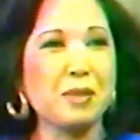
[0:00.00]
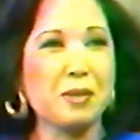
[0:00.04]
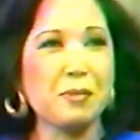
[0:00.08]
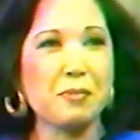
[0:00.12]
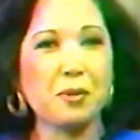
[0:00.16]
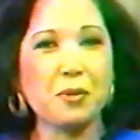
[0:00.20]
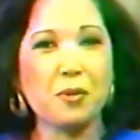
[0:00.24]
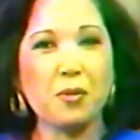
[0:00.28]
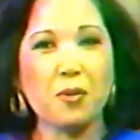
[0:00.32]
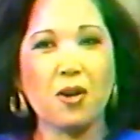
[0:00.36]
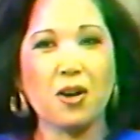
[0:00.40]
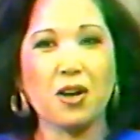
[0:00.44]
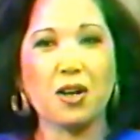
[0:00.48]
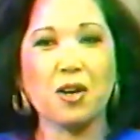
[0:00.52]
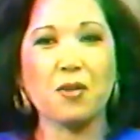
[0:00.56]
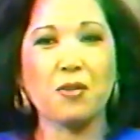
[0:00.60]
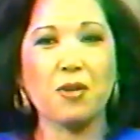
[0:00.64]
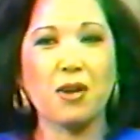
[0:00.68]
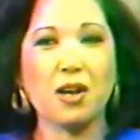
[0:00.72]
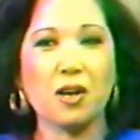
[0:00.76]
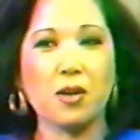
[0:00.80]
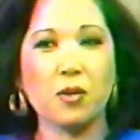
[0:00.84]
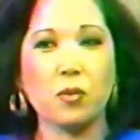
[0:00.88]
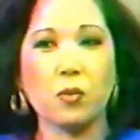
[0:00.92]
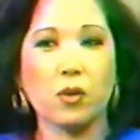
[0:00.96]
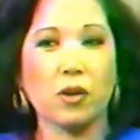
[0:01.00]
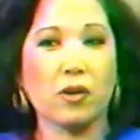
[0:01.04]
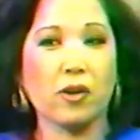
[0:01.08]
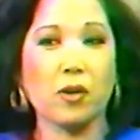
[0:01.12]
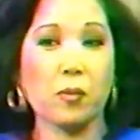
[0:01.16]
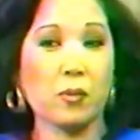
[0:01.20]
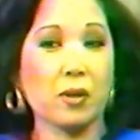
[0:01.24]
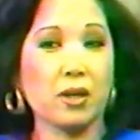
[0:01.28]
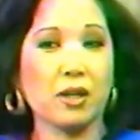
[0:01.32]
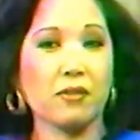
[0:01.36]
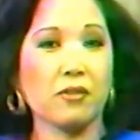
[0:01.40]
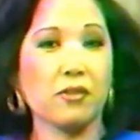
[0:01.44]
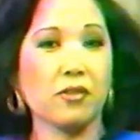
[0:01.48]
People walk around
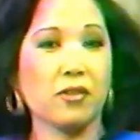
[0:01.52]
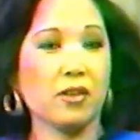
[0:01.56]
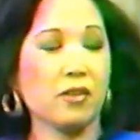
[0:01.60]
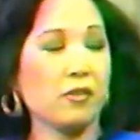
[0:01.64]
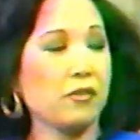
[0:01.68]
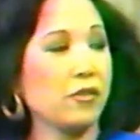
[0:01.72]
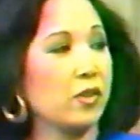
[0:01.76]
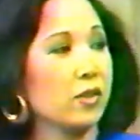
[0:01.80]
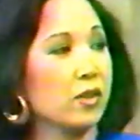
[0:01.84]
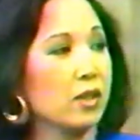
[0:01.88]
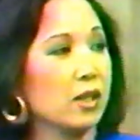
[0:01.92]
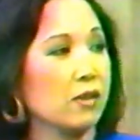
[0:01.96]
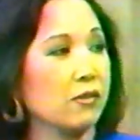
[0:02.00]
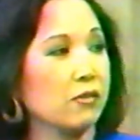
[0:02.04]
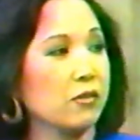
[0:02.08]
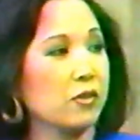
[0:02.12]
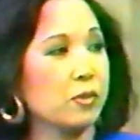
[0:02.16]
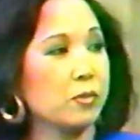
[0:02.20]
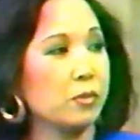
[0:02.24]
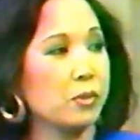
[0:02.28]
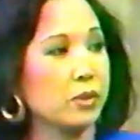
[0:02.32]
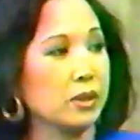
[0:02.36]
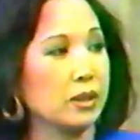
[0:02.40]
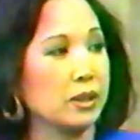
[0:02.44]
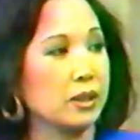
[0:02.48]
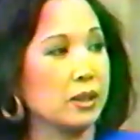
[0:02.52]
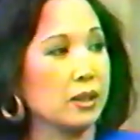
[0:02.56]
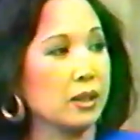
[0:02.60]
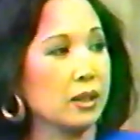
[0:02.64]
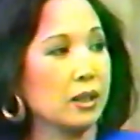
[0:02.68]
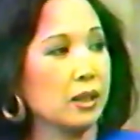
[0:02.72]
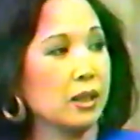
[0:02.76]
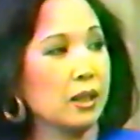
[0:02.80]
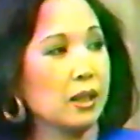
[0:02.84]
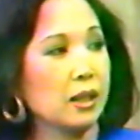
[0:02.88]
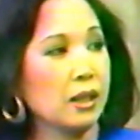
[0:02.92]
wearing whatever they feel comfortable in.